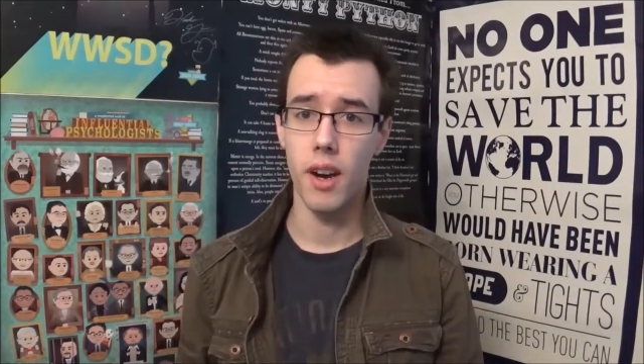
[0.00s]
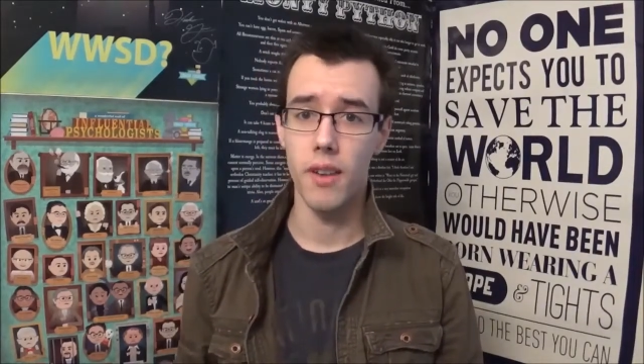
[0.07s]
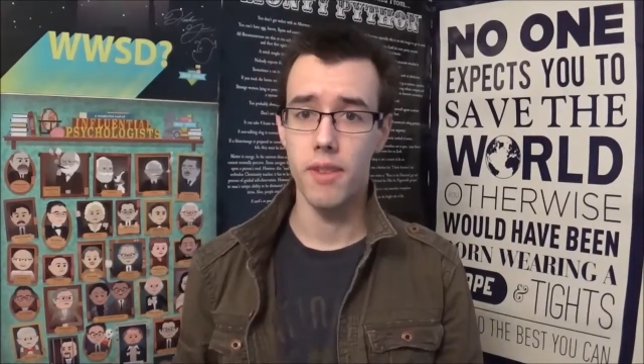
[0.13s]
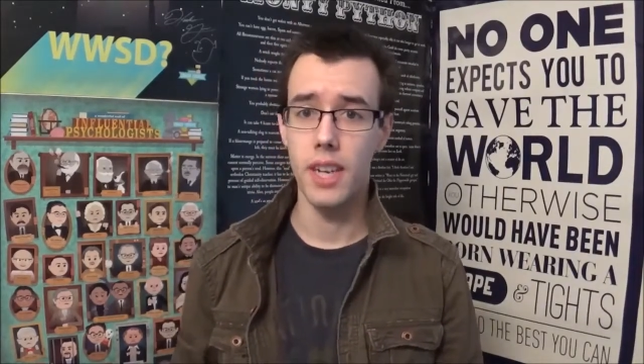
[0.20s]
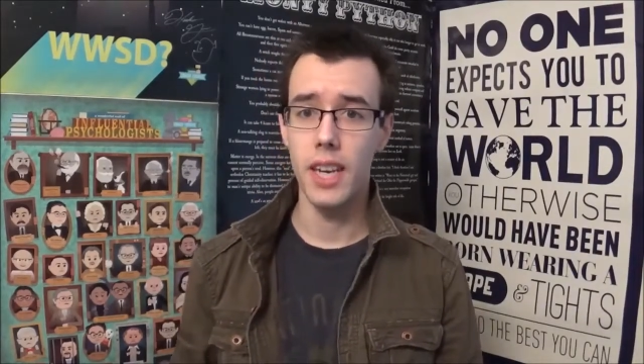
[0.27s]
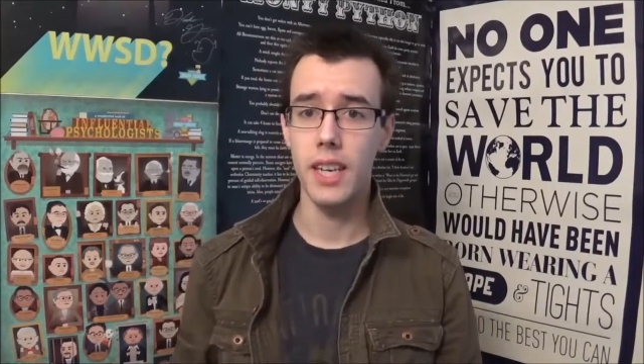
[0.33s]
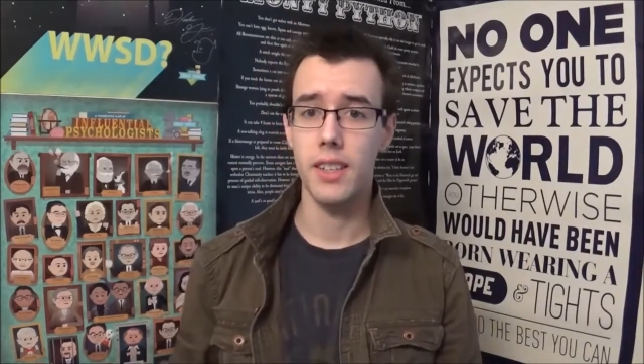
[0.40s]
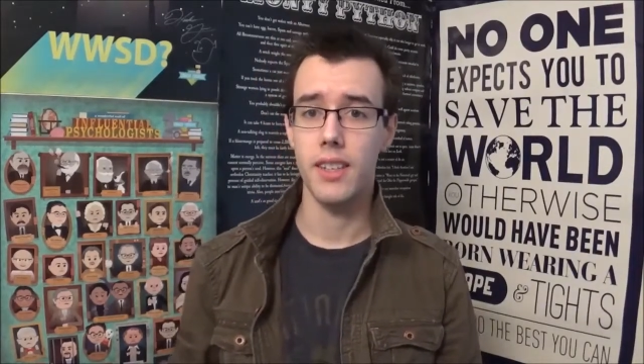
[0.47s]

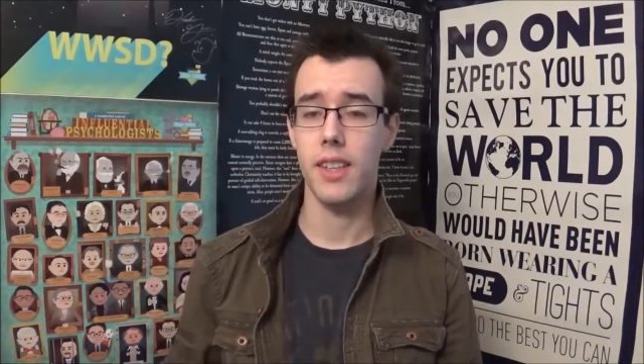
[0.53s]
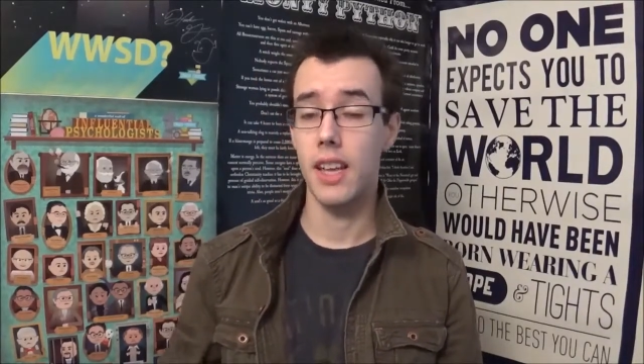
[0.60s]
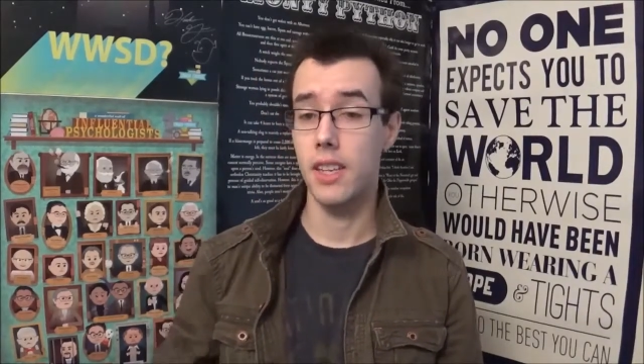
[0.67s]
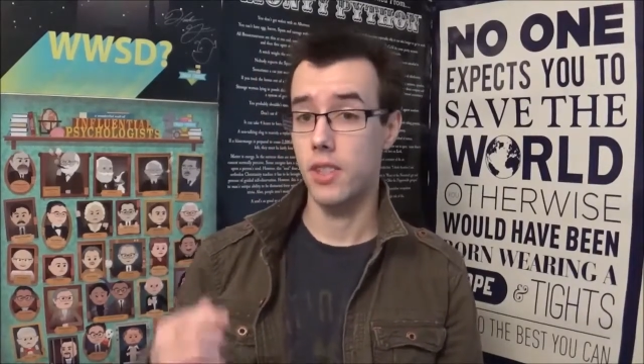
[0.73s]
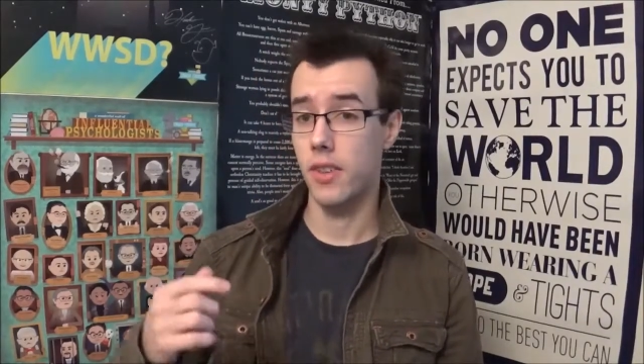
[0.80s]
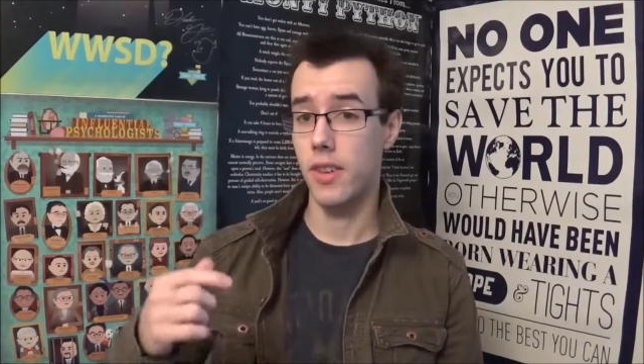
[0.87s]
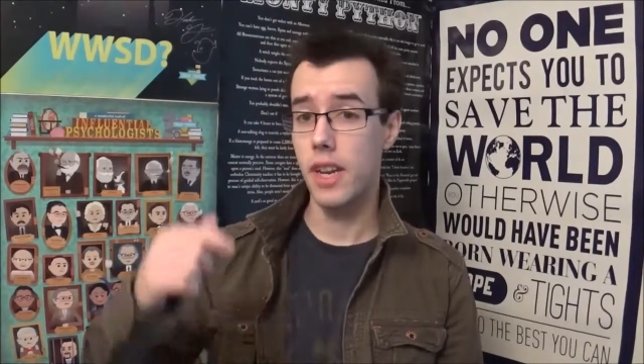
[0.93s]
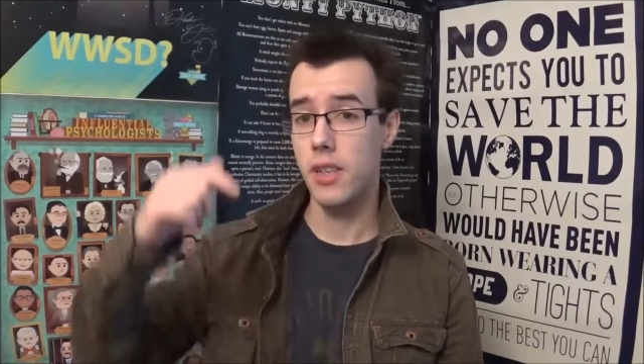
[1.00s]
I've linked
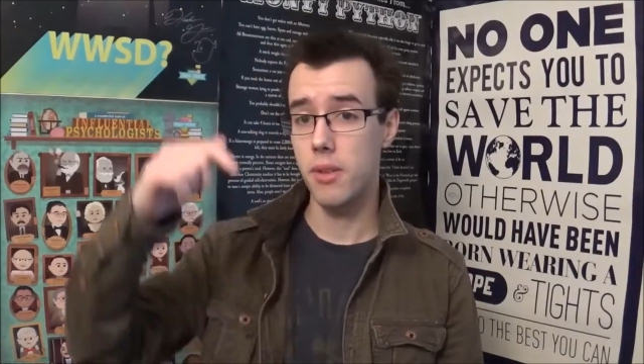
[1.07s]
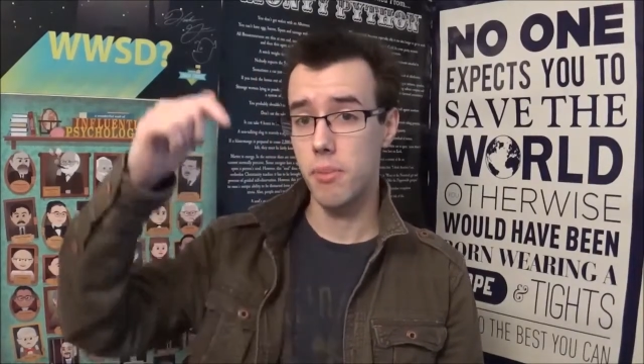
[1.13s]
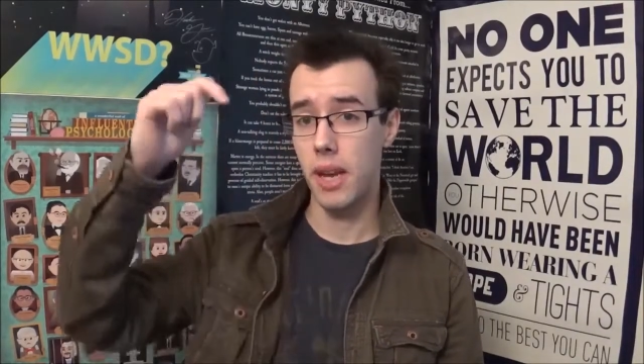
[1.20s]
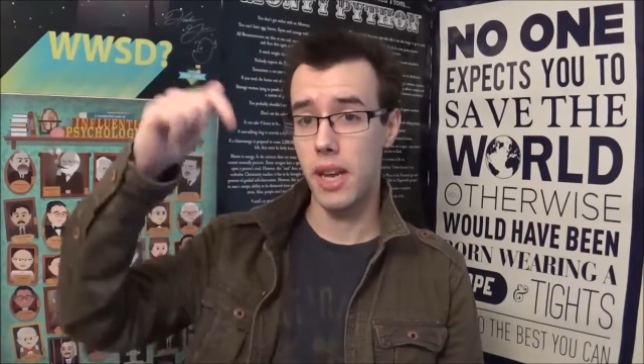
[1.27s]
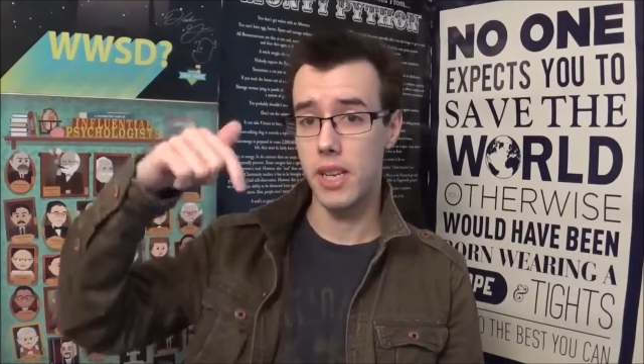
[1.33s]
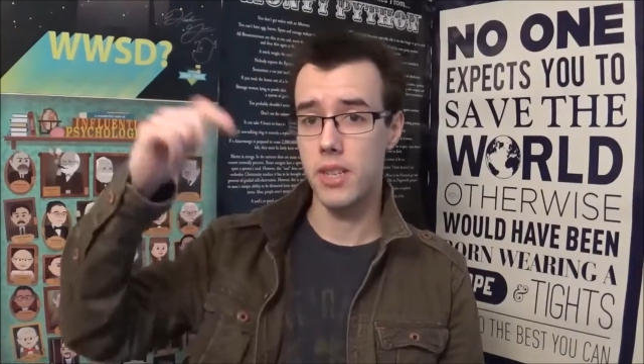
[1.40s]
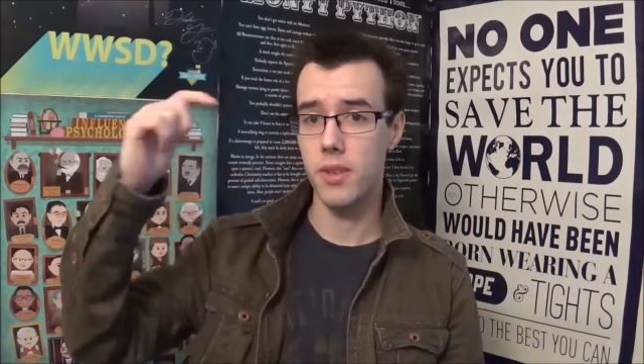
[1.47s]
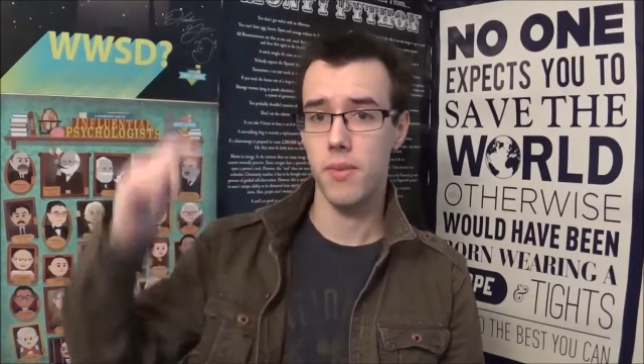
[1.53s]
their donation
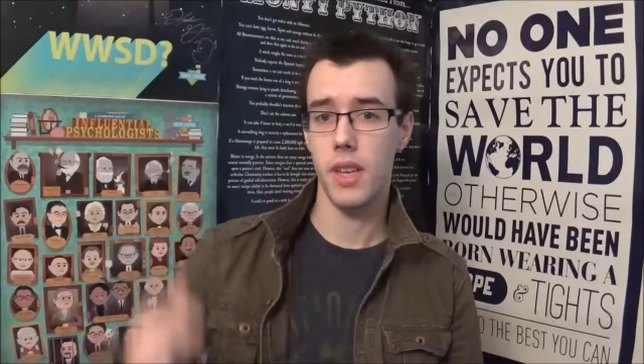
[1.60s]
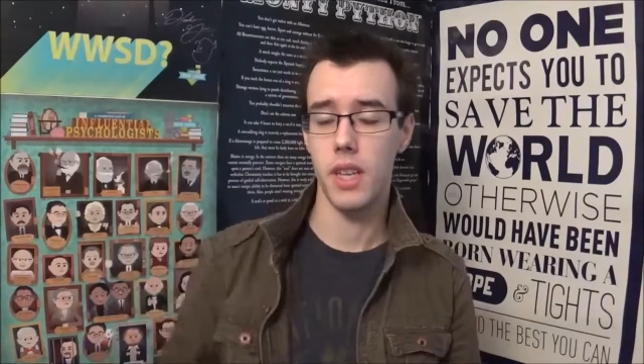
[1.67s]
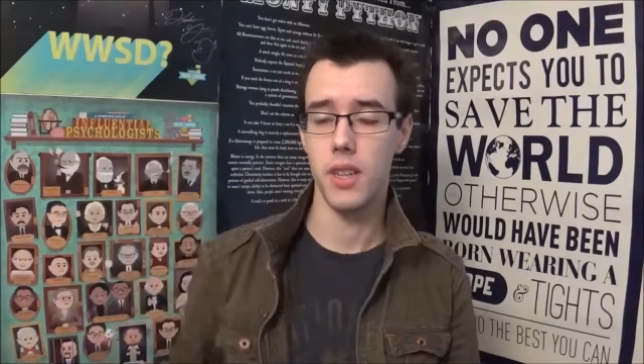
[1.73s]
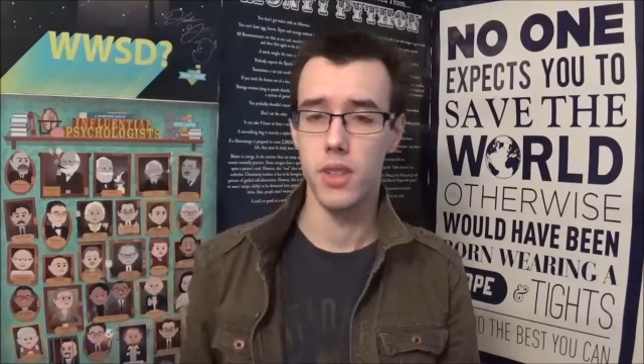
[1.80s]
page